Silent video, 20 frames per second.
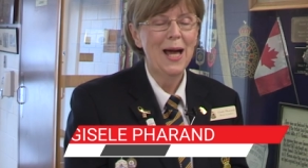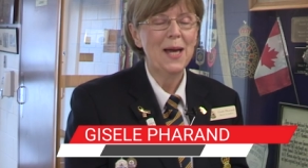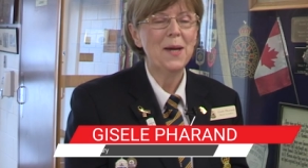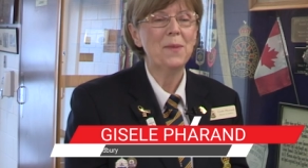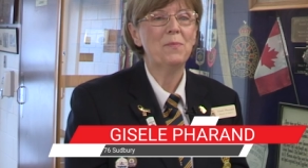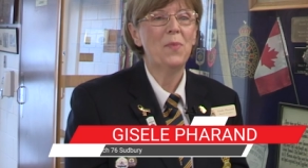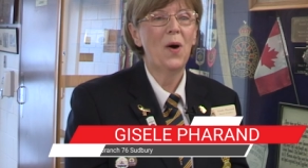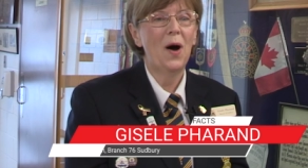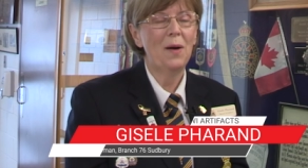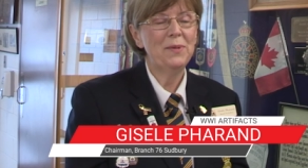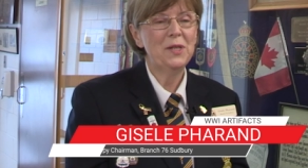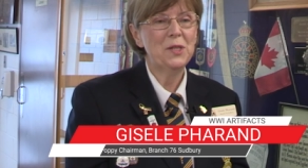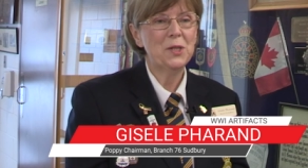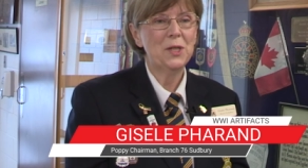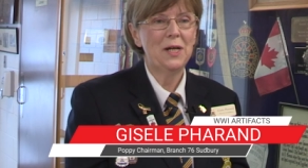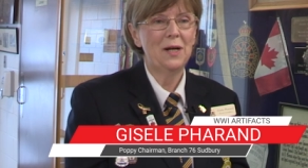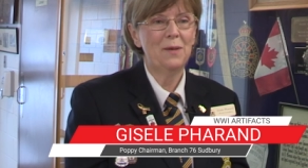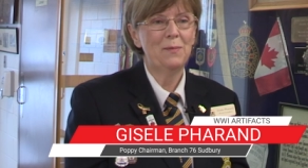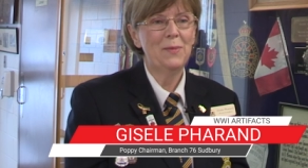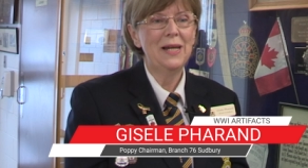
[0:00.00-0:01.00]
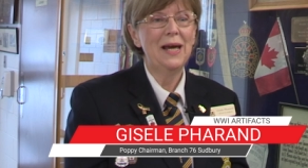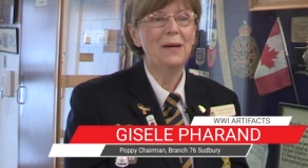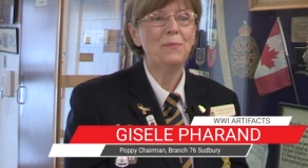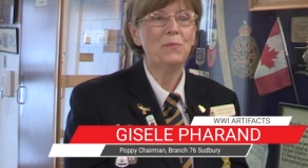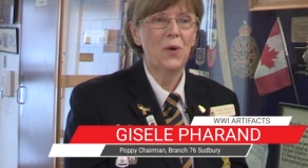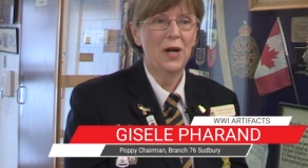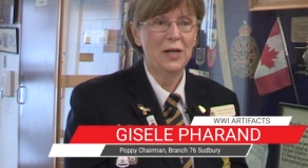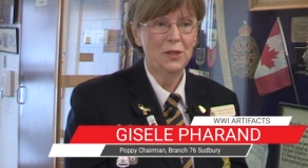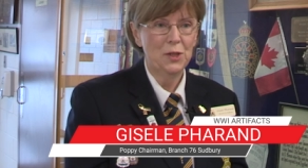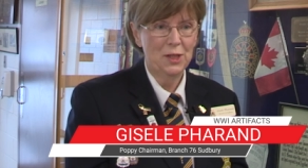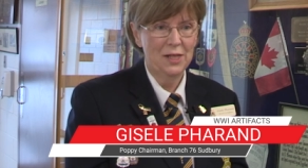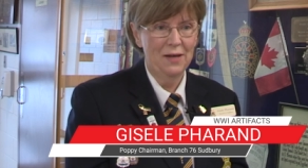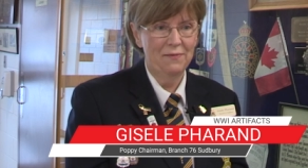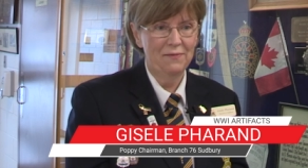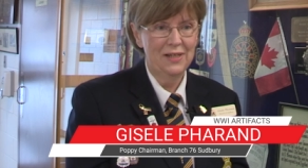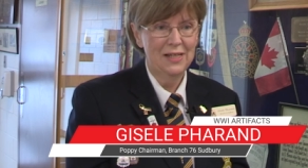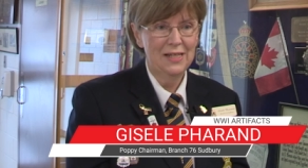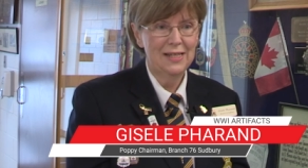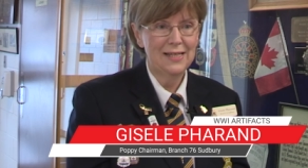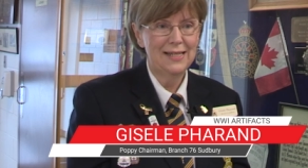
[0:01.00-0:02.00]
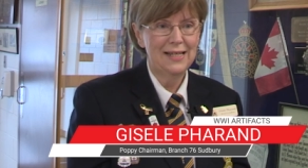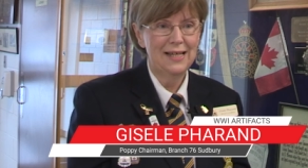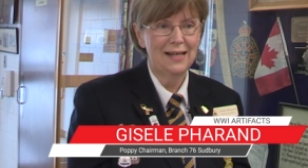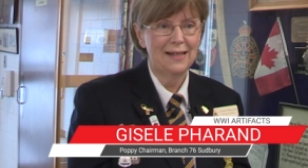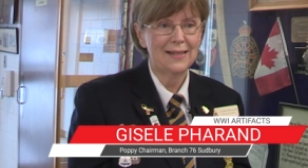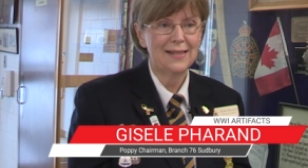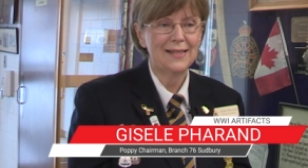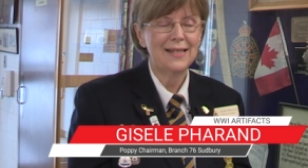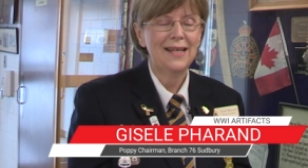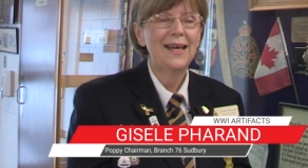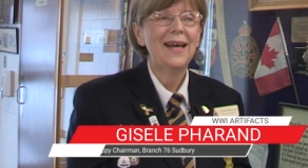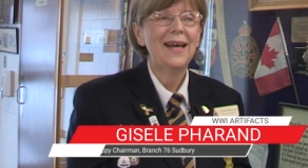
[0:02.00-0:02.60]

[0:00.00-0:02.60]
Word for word: I am Poppy Chairman at Branch 76.